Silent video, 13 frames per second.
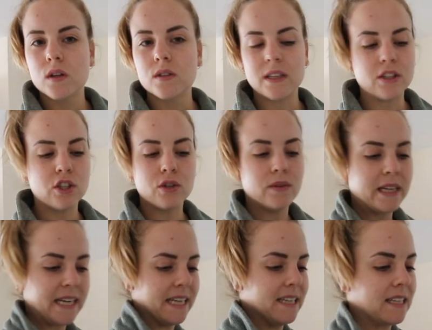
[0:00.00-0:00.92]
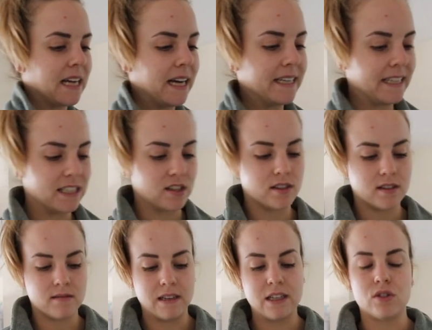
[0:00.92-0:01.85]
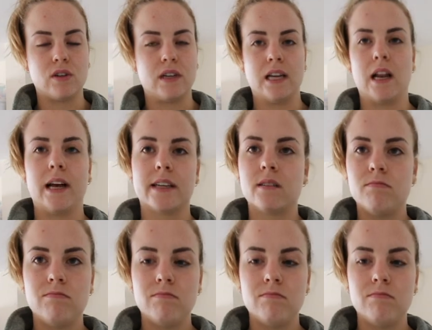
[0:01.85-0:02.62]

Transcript: that you need, and it is literally like